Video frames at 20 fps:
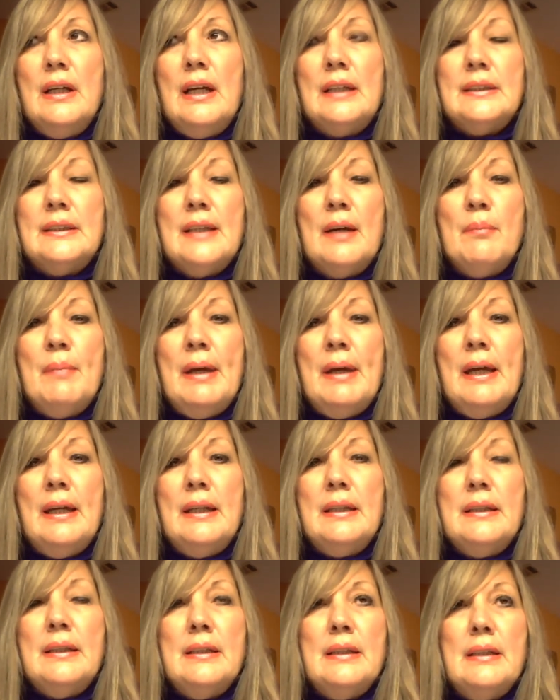as I
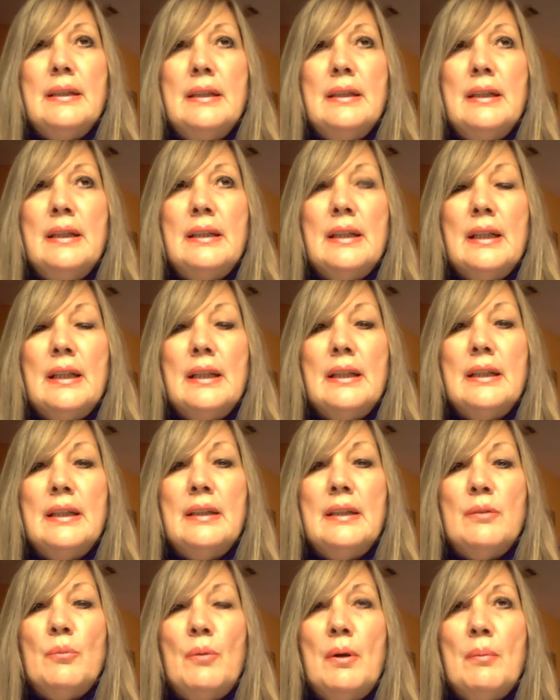made in
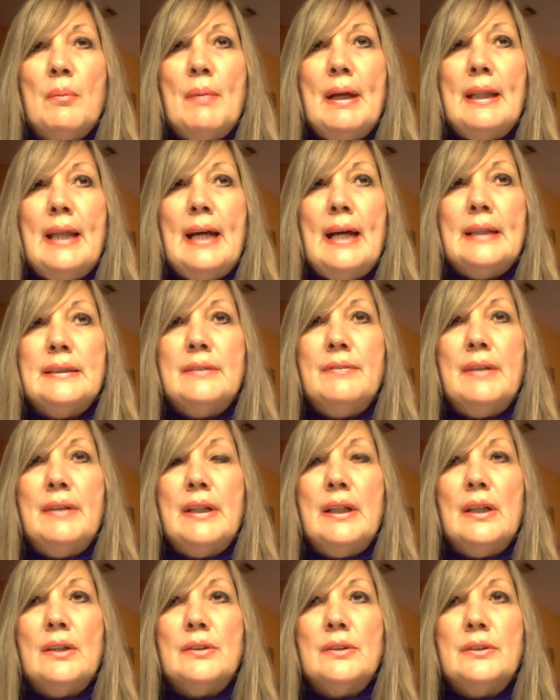one of my last
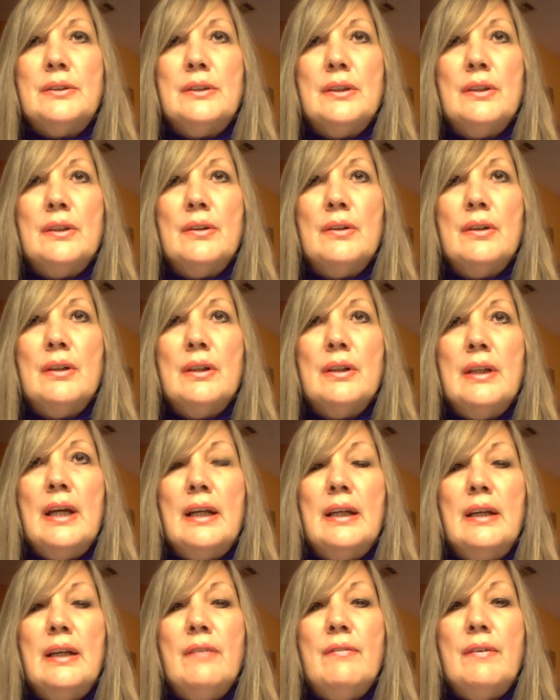videos,
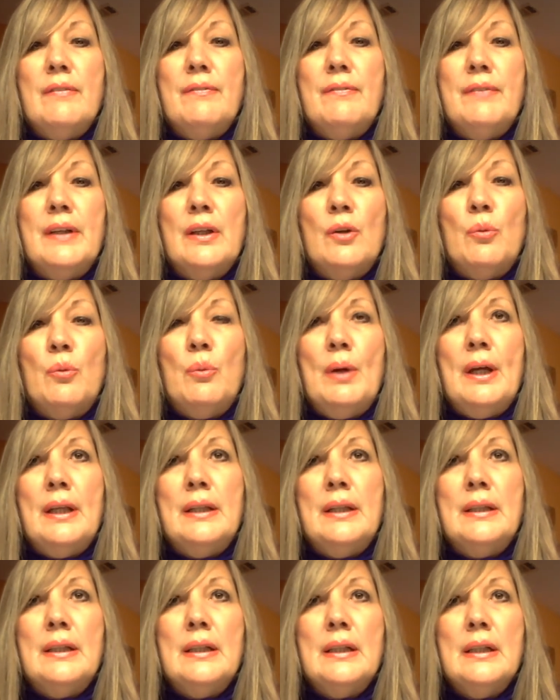can even feel
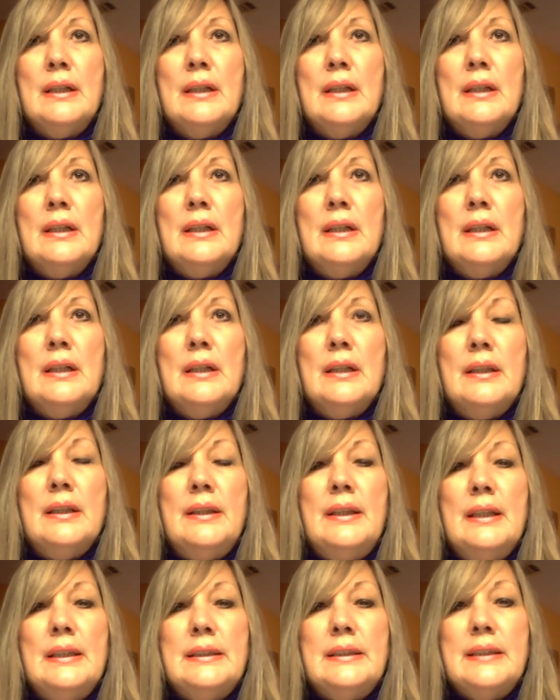when
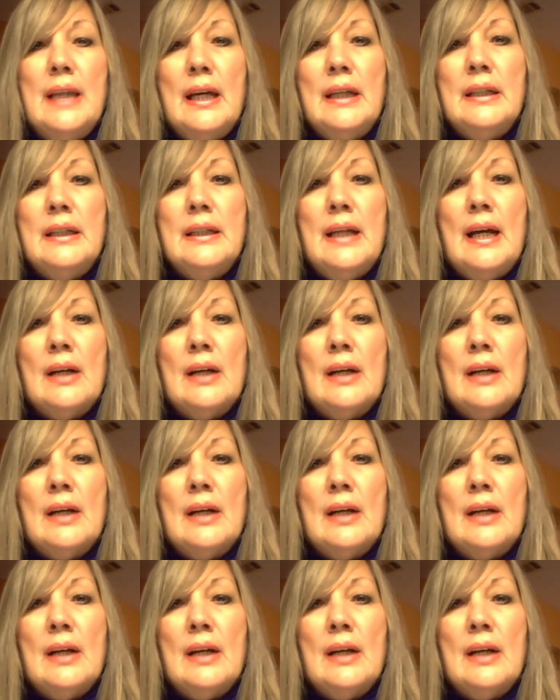the sun